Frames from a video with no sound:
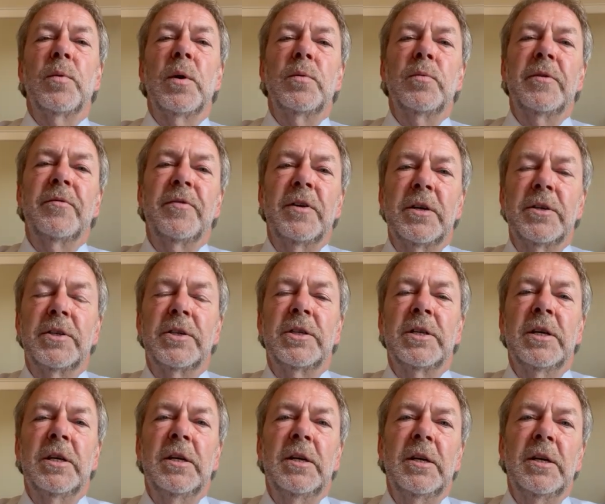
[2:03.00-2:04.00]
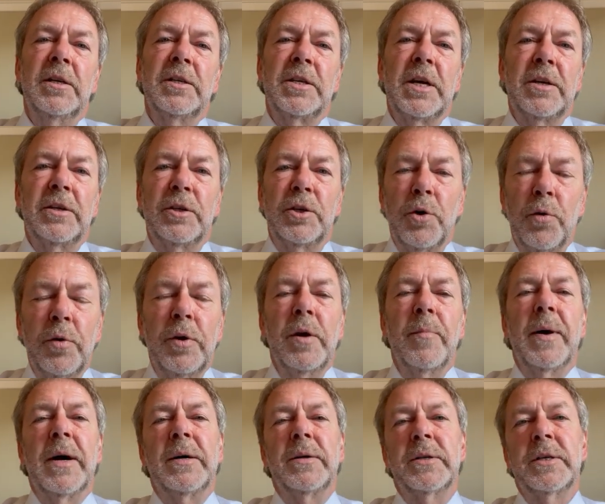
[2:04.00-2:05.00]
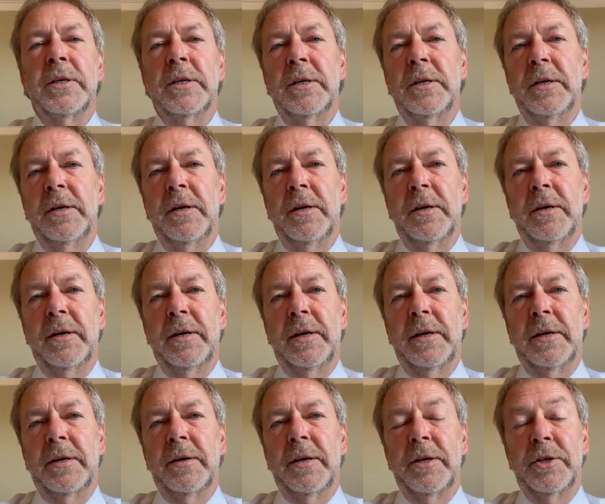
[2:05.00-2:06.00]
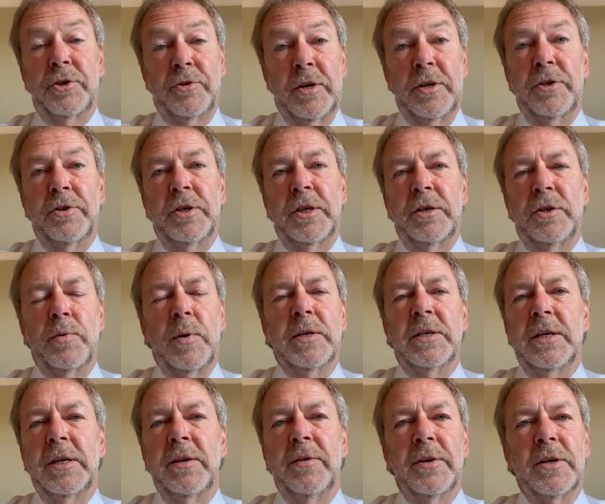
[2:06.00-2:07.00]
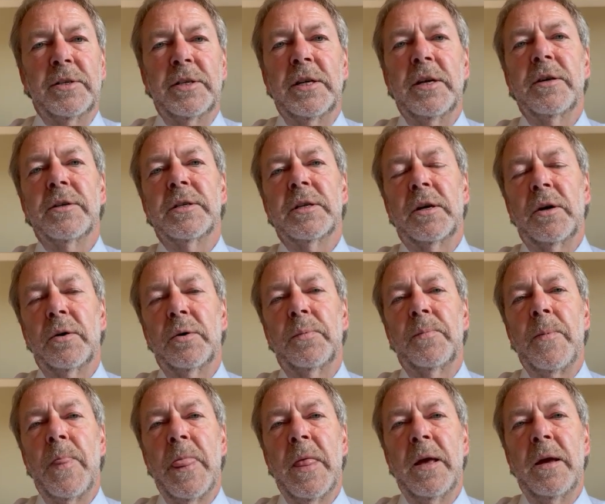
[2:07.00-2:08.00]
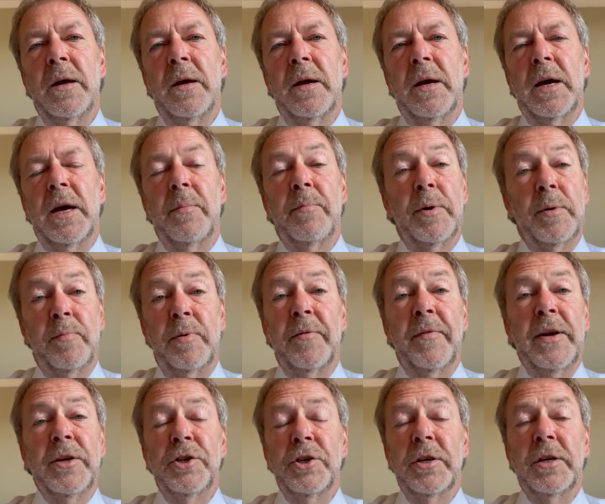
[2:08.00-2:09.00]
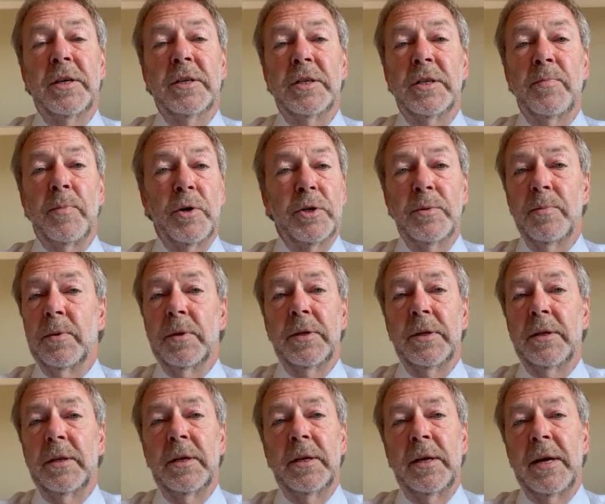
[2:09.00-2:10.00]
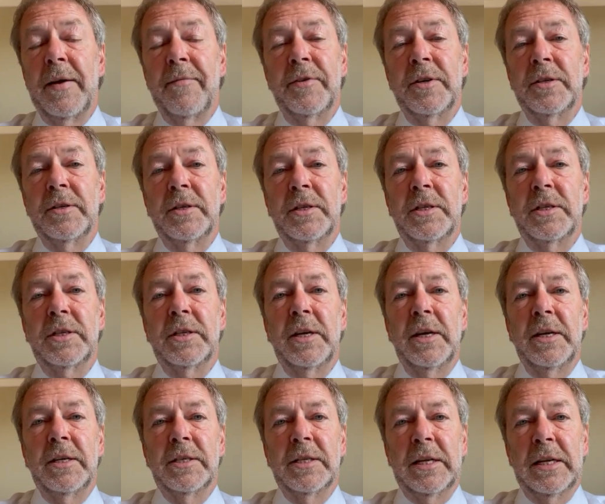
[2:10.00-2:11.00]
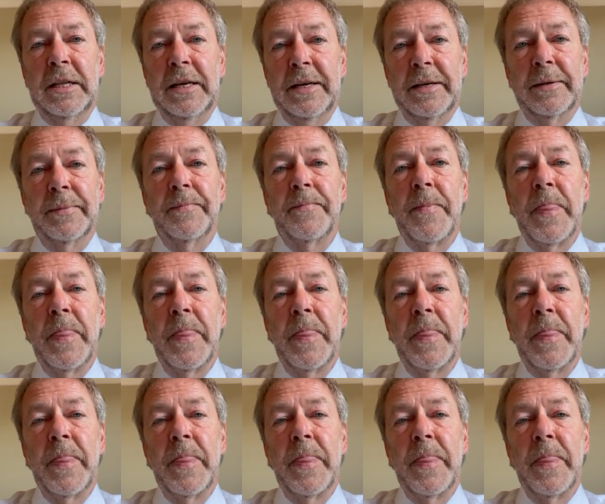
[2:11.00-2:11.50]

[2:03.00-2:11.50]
when we first started talking about a strategy 20, 30 years ago. But prevention is possible. The evidence is clear.